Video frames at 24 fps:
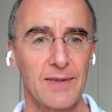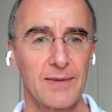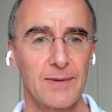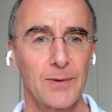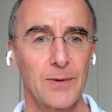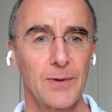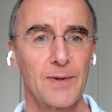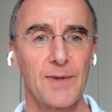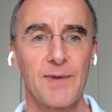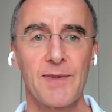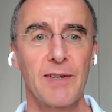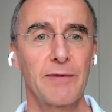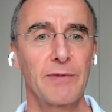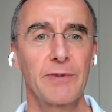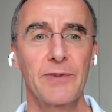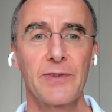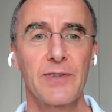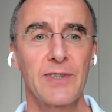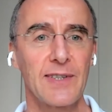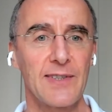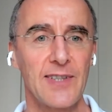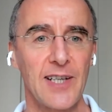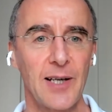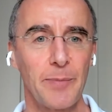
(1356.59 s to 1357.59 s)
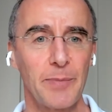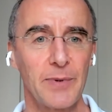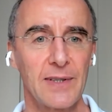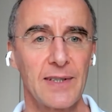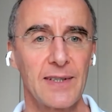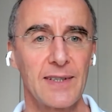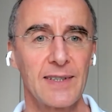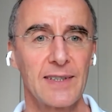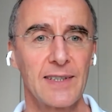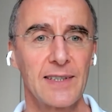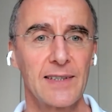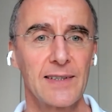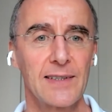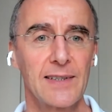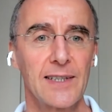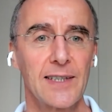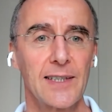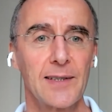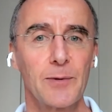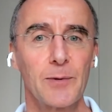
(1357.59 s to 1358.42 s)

or several things happened in their